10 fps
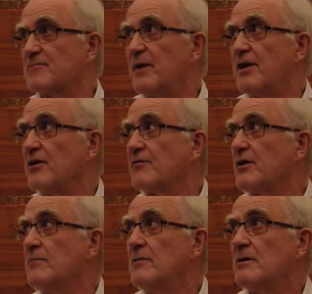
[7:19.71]
many of
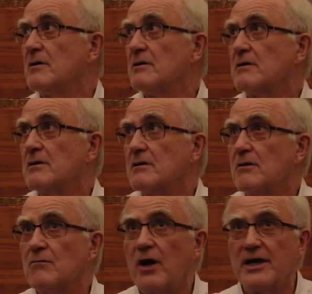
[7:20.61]
them,
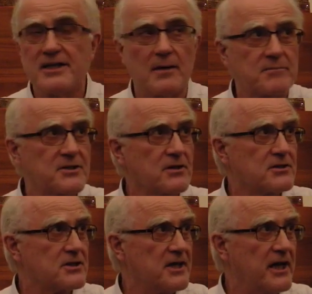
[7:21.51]
right up till
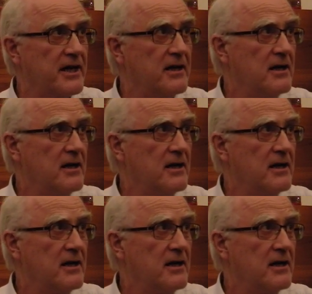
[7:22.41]
today.